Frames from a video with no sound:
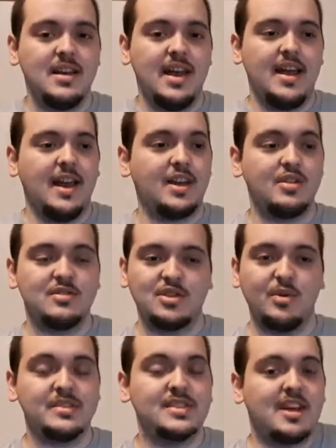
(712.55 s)
And I used to
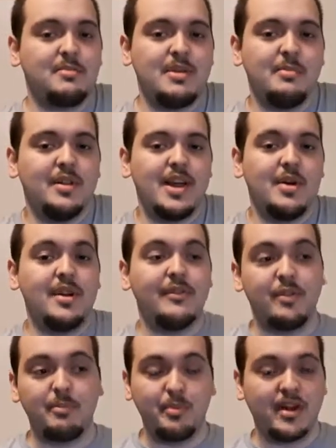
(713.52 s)
always kick people out. And if
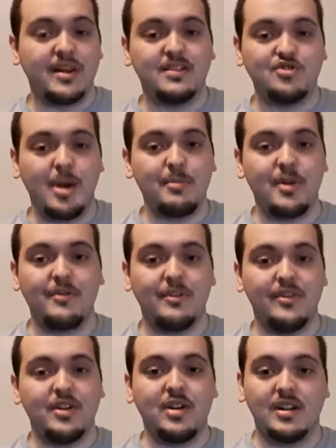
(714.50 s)
they're bringing, dropping off their
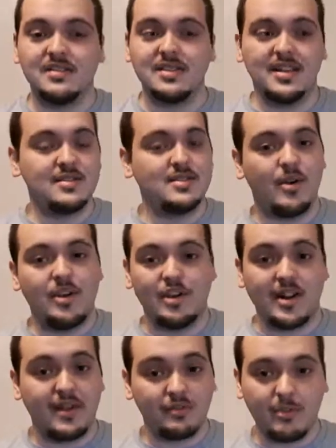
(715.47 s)
vehicle, I'd say, sorry, you're
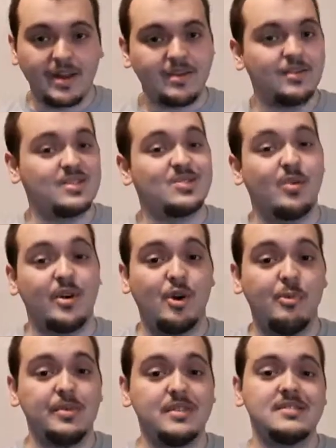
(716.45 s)
going to have to wait till the store
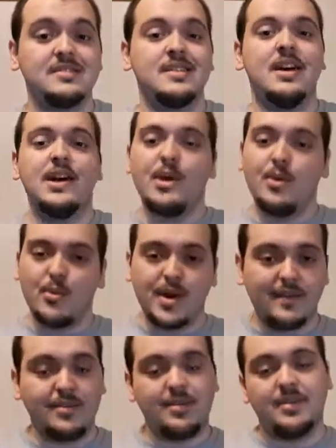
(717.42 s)
opens. We
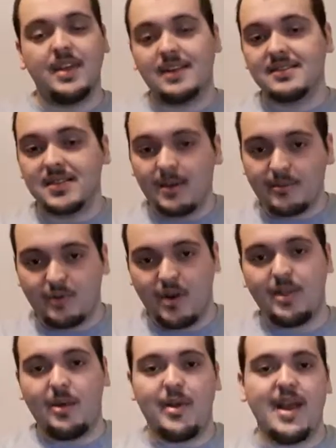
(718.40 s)
have things up
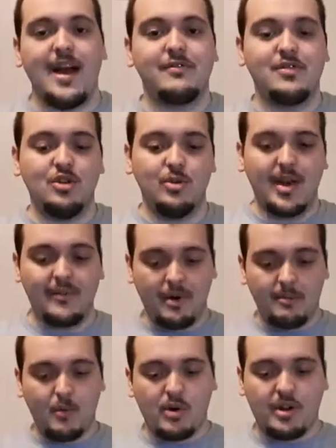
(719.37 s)
front that we have to do. We have our
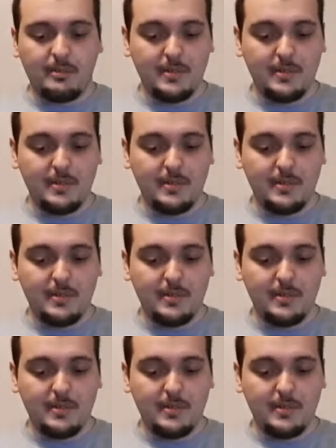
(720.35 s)
morning